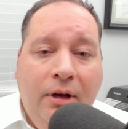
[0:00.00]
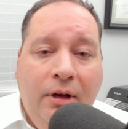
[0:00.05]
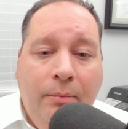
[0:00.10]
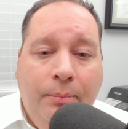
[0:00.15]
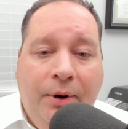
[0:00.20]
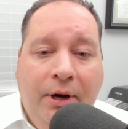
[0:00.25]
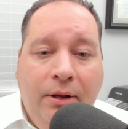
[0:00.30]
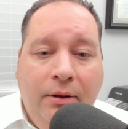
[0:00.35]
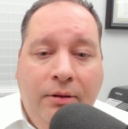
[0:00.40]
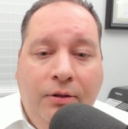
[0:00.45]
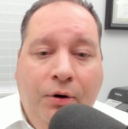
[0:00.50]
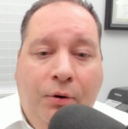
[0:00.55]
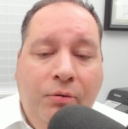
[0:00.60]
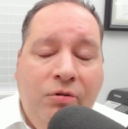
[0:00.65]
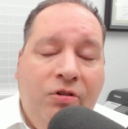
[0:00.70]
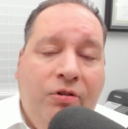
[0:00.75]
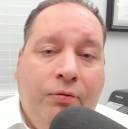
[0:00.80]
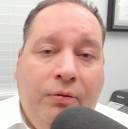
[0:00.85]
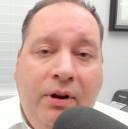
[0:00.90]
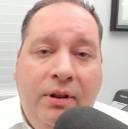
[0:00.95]
But
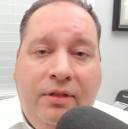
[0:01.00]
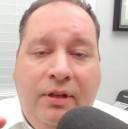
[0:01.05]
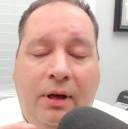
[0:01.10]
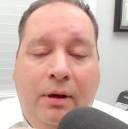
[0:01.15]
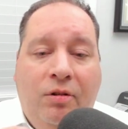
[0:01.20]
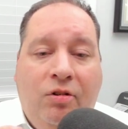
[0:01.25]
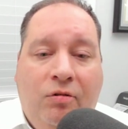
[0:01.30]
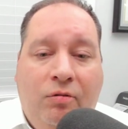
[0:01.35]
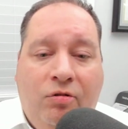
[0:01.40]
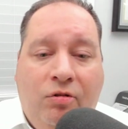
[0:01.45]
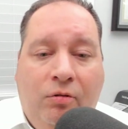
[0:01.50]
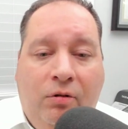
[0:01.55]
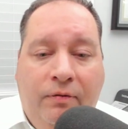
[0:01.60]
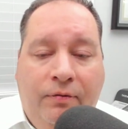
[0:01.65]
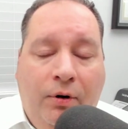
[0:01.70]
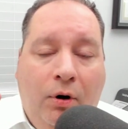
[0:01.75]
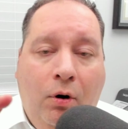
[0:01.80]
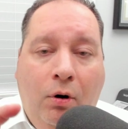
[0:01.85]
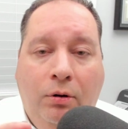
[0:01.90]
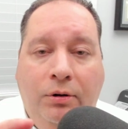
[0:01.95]
those three things are sort of
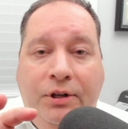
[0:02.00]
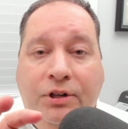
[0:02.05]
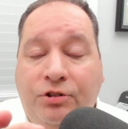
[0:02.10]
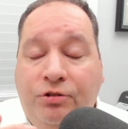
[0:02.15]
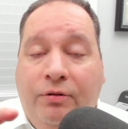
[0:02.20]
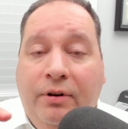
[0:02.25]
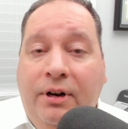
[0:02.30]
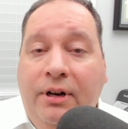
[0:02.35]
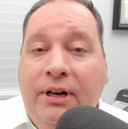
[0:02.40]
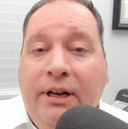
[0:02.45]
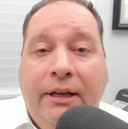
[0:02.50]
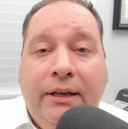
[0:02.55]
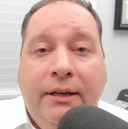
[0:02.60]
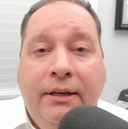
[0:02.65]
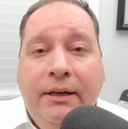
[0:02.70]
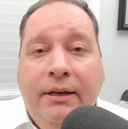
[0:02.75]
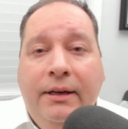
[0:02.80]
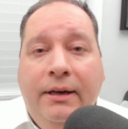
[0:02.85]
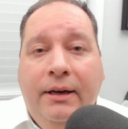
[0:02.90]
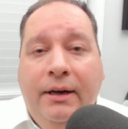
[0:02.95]
the holy trinity
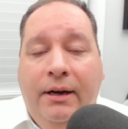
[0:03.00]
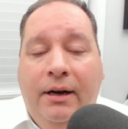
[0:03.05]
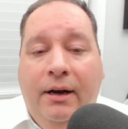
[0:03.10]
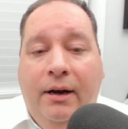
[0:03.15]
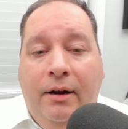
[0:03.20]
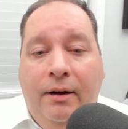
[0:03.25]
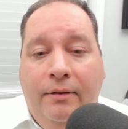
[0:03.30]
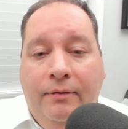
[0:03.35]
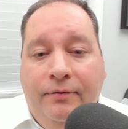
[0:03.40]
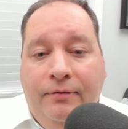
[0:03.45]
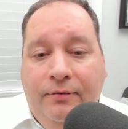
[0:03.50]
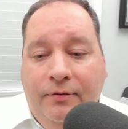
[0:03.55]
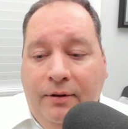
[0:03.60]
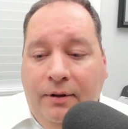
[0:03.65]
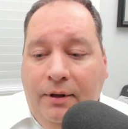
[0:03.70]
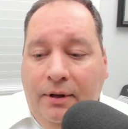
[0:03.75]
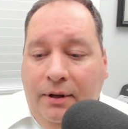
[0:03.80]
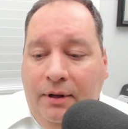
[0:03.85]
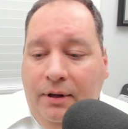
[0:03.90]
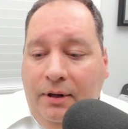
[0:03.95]
of
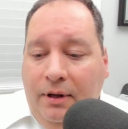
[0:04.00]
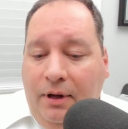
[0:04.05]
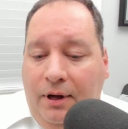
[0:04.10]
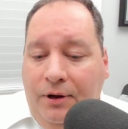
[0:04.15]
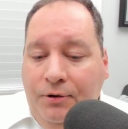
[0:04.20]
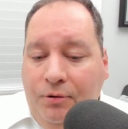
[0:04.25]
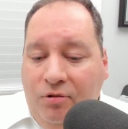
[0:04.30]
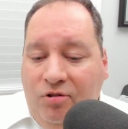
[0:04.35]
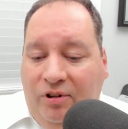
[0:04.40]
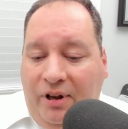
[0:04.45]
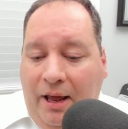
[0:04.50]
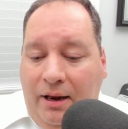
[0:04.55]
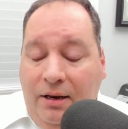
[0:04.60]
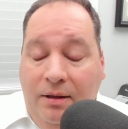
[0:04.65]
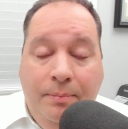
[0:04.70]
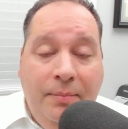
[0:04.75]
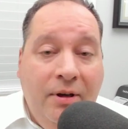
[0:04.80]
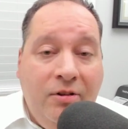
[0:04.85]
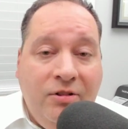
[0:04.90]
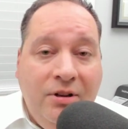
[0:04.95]

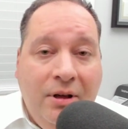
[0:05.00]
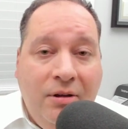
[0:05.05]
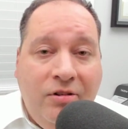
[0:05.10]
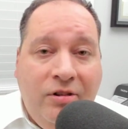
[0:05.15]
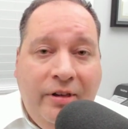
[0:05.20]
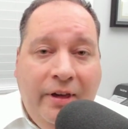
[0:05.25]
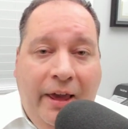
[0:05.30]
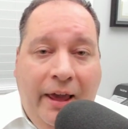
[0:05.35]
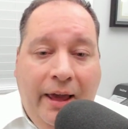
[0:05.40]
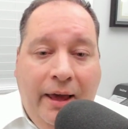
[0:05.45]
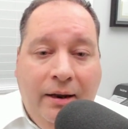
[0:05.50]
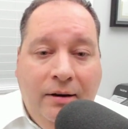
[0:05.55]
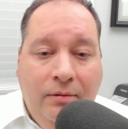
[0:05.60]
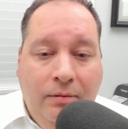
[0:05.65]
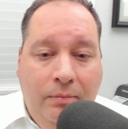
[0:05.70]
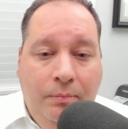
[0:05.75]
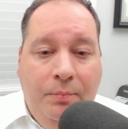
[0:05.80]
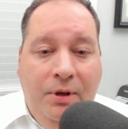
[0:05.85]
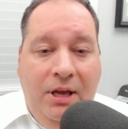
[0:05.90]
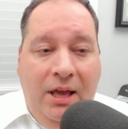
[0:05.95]
understanding business and
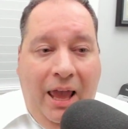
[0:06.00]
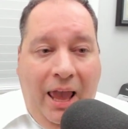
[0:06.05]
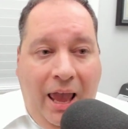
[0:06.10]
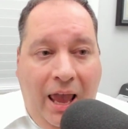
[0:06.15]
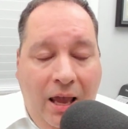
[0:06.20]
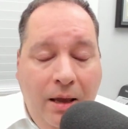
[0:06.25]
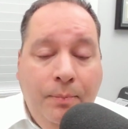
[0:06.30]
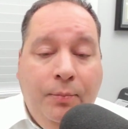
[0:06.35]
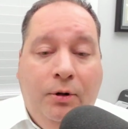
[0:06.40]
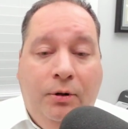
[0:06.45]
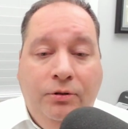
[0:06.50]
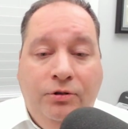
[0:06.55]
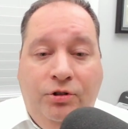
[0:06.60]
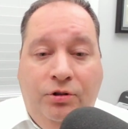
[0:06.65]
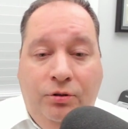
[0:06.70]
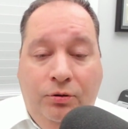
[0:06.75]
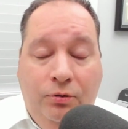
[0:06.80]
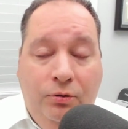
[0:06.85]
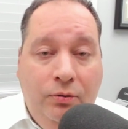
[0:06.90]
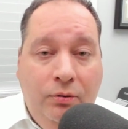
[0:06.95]
being able
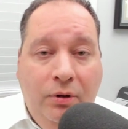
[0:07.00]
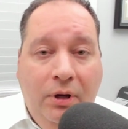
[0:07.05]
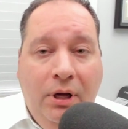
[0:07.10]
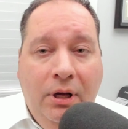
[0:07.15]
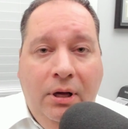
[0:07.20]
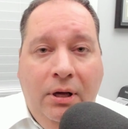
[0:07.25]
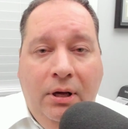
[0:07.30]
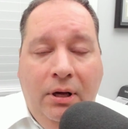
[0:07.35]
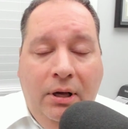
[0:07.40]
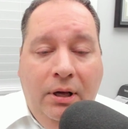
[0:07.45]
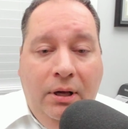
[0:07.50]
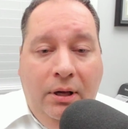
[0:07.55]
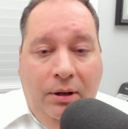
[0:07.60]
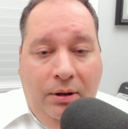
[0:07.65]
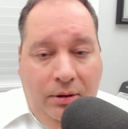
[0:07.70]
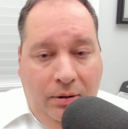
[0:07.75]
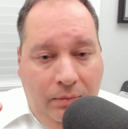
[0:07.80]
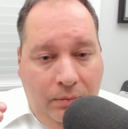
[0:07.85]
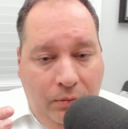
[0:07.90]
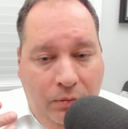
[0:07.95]
to
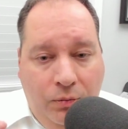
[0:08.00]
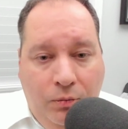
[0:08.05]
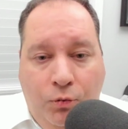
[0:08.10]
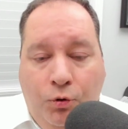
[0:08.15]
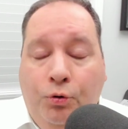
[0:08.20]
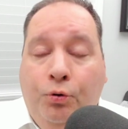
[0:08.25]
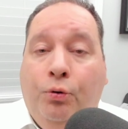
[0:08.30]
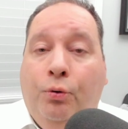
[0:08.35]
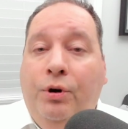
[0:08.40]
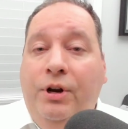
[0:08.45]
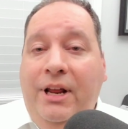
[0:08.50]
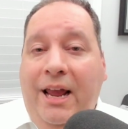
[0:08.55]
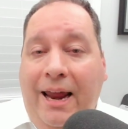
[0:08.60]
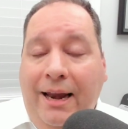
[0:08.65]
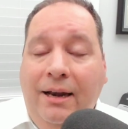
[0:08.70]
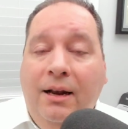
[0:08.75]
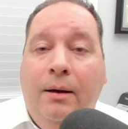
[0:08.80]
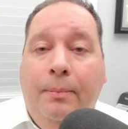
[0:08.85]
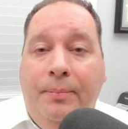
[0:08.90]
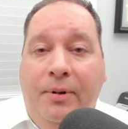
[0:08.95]

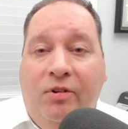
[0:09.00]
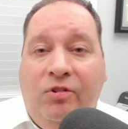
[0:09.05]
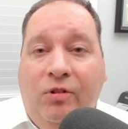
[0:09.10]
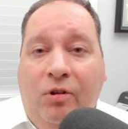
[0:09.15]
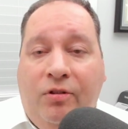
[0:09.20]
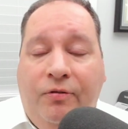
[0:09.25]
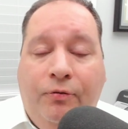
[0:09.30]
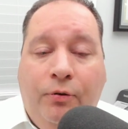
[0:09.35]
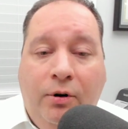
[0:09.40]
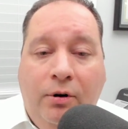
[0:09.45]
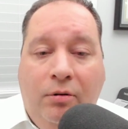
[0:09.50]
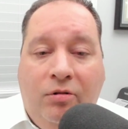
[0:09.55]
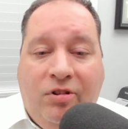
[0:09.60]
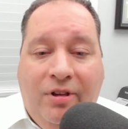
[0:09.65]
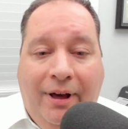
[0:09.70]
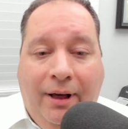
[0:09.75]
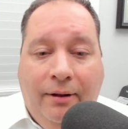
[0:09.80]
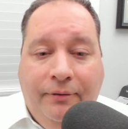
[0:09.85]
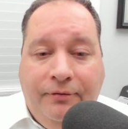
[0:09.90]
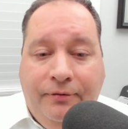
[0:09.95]
create a business for
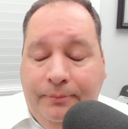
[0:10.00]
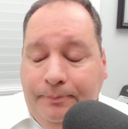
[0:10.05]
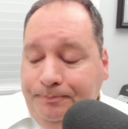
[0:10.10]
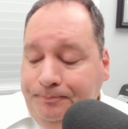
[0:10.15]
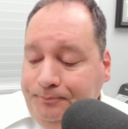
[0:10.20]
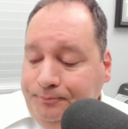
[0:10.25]
yourself.